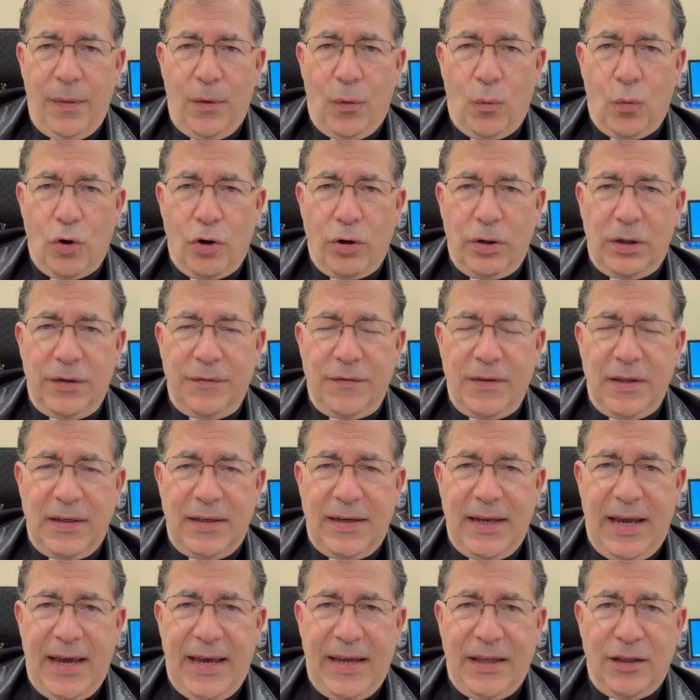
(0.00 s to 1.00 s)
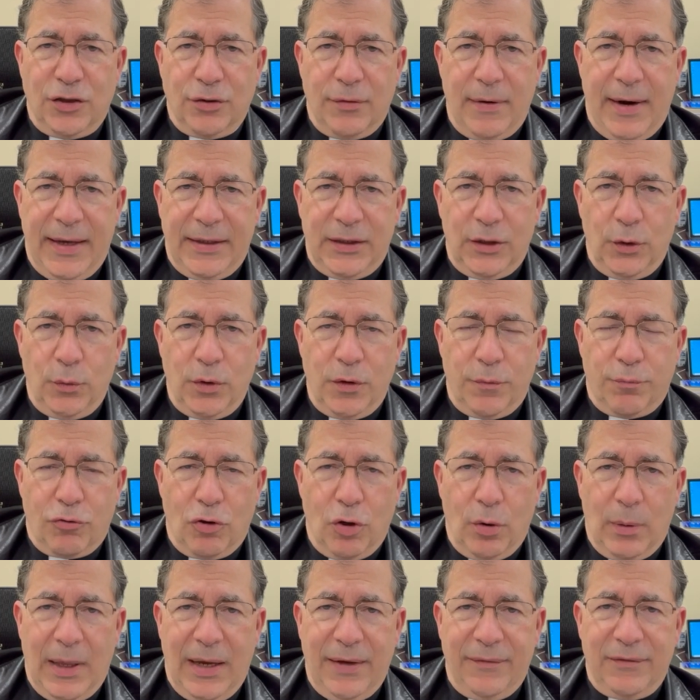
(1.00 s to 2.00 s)
the work of the day, interacting with
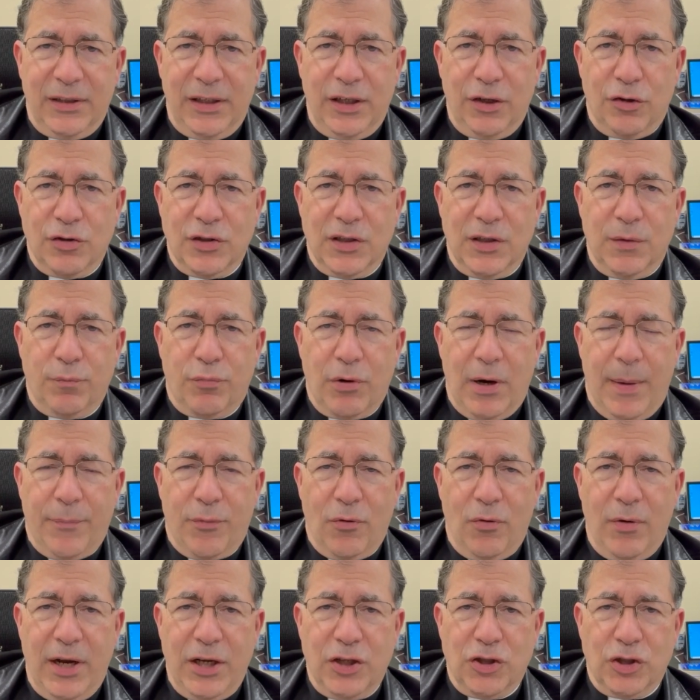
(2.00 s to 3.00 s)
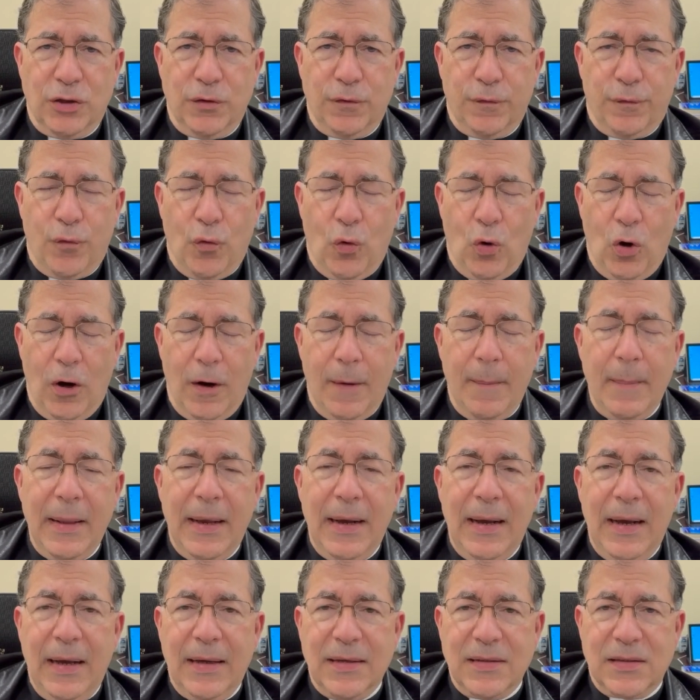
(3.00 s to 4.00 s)
pro-life leaders in preparation for
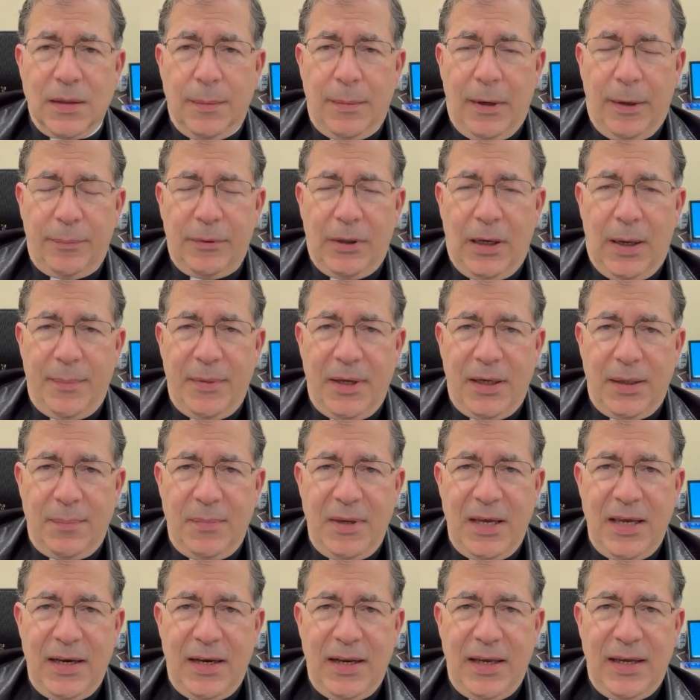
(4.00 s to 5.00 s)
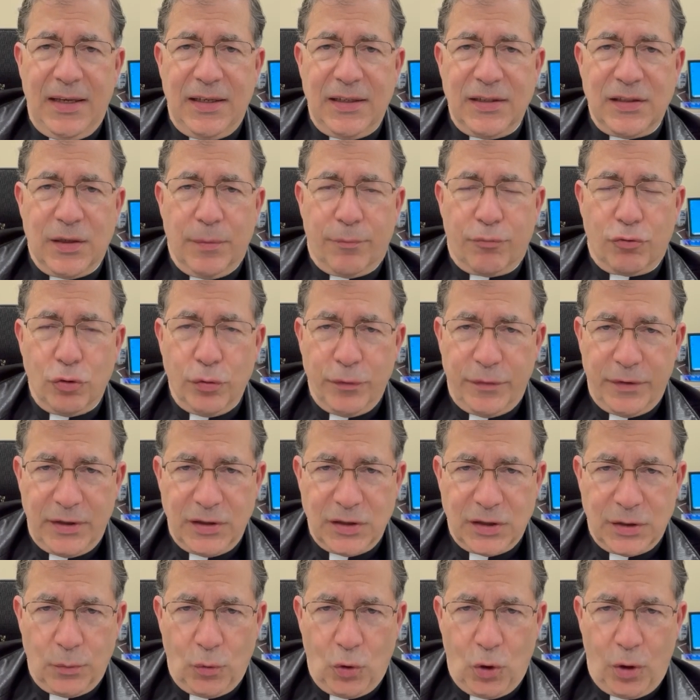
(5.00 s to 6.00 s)
some upcoming meetings, approving
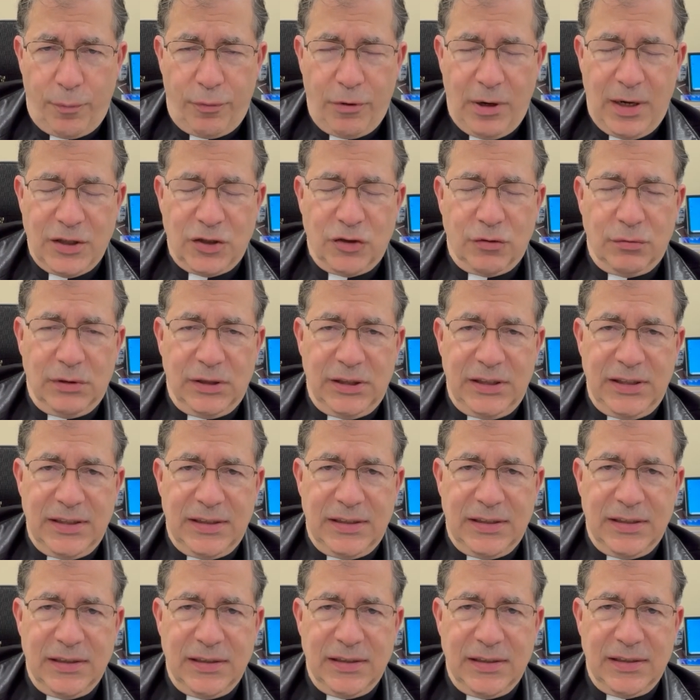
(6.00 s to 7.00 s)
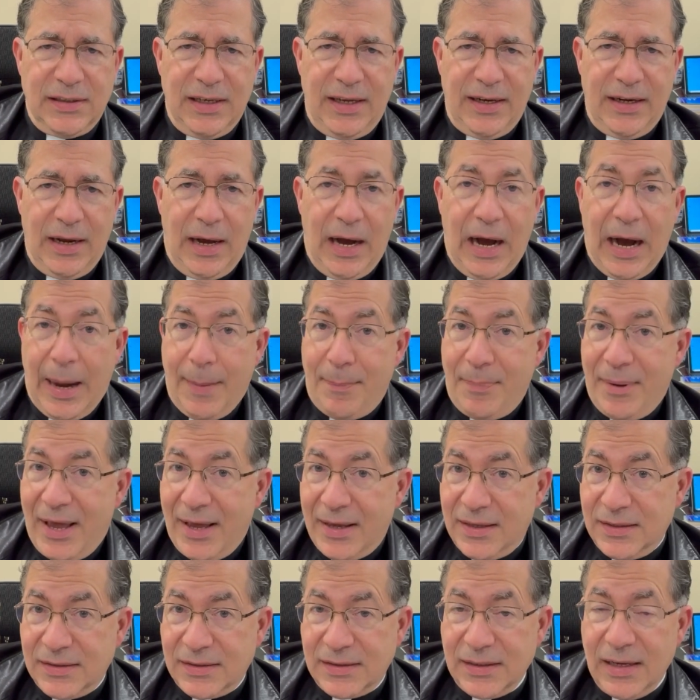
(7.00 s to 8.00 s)
some more press releases and
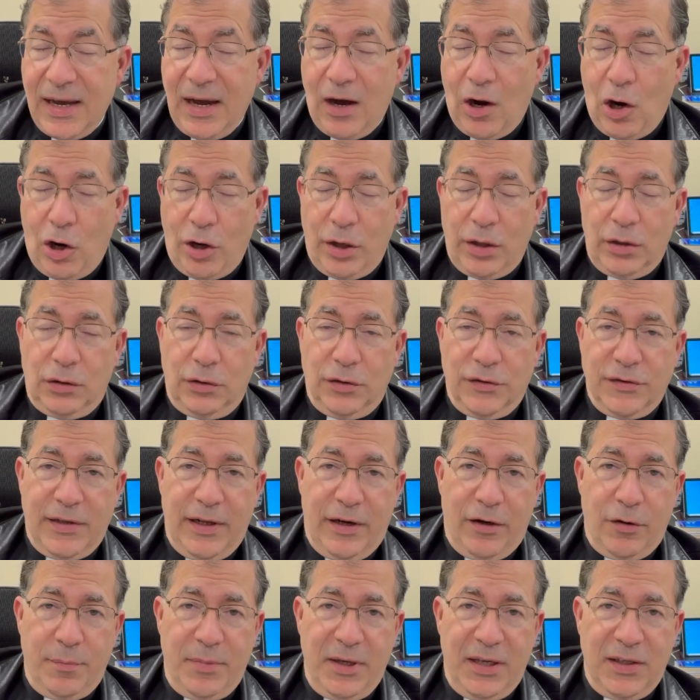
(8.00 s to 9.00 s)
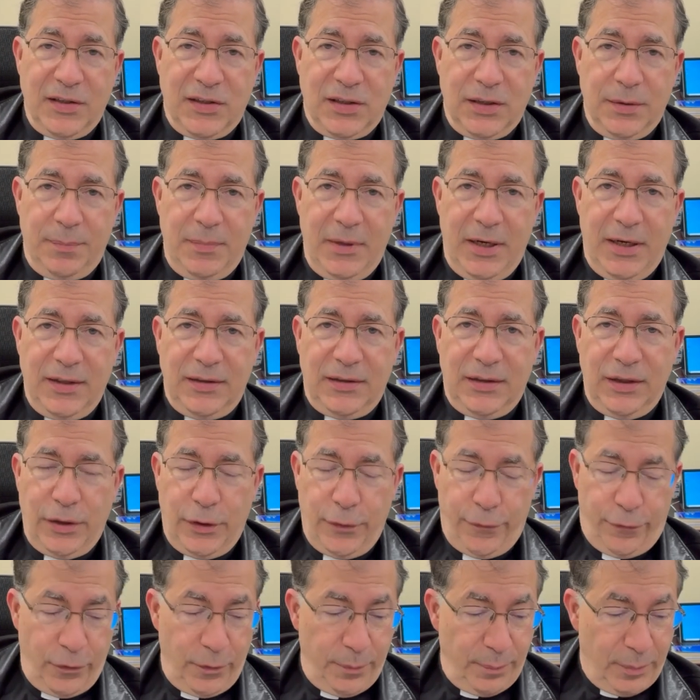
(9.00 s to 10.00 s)
op-eds, articles that are being submitted to
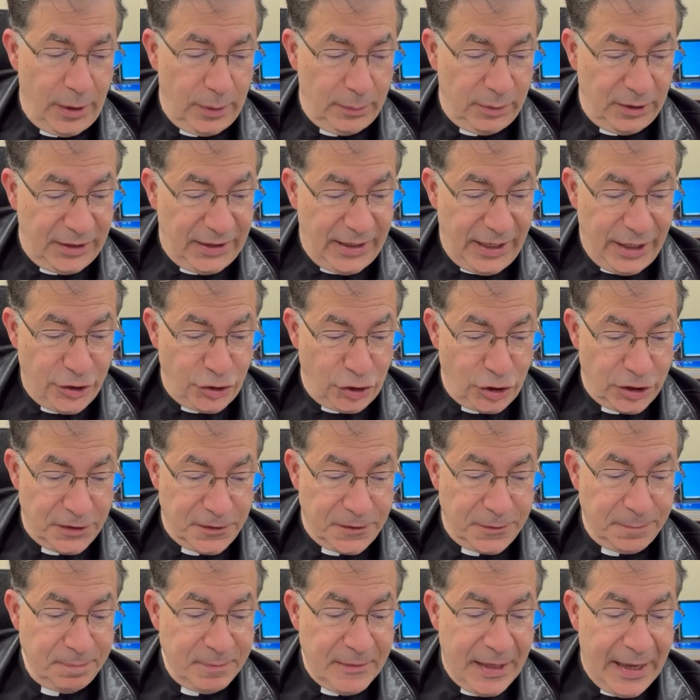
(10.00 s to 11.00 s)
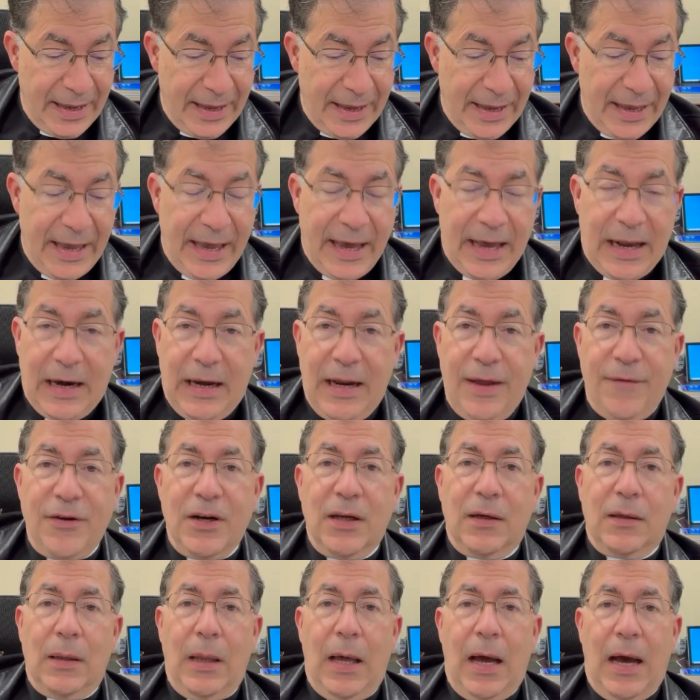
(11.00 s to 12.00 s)
different publications. At 11
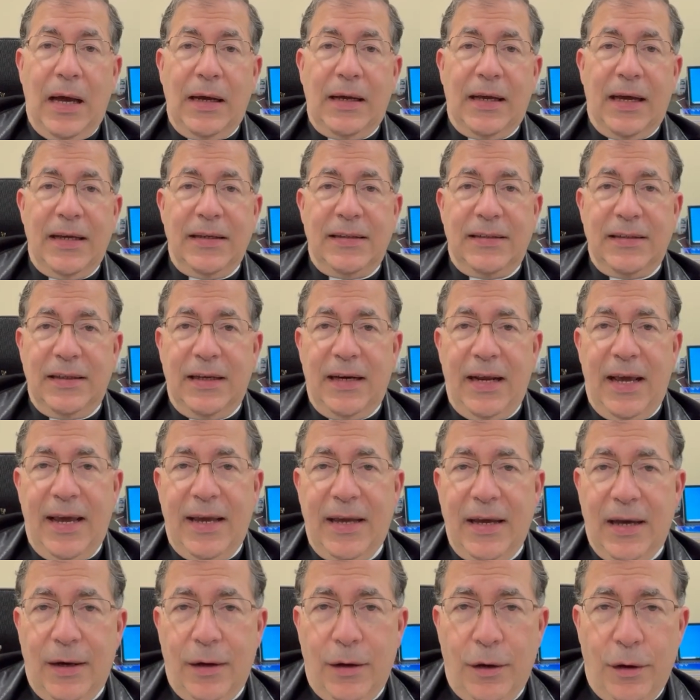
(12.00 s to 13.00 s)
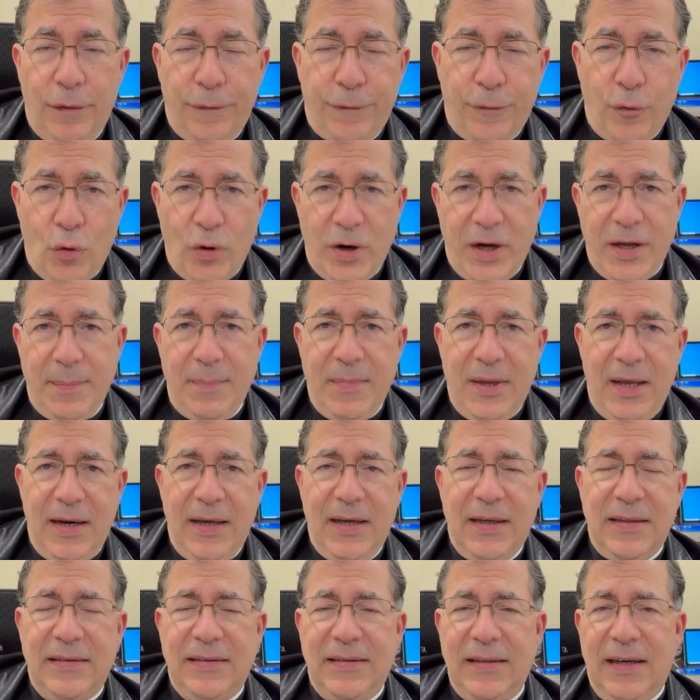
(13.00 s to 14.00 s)
o'clock, I did a
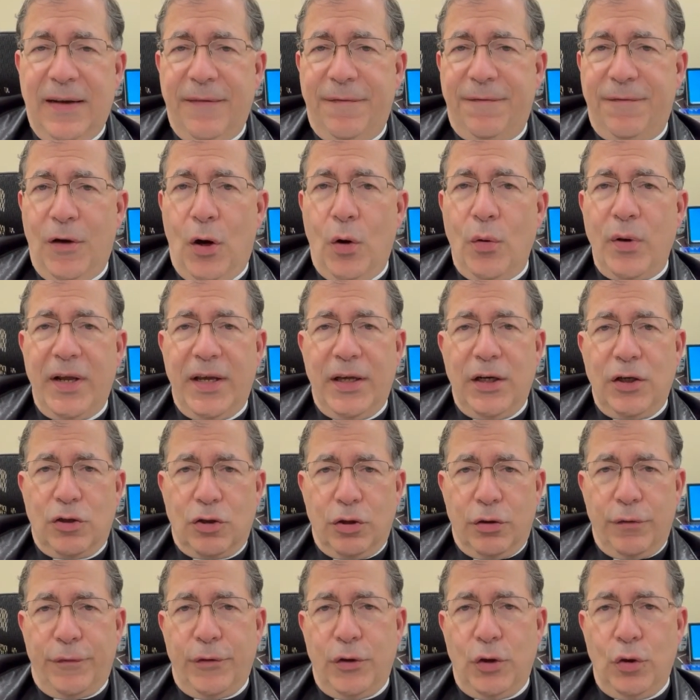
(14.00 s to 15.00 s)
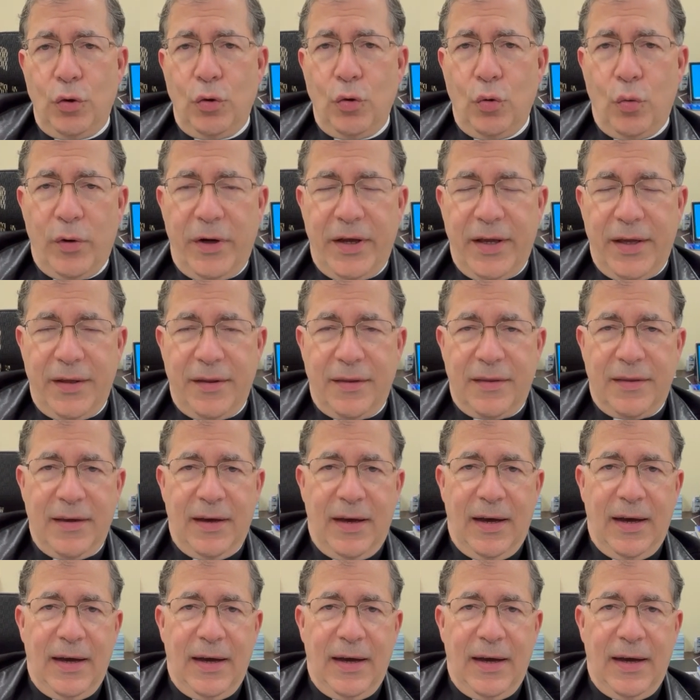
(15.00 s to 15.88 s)
40-minute phone interview with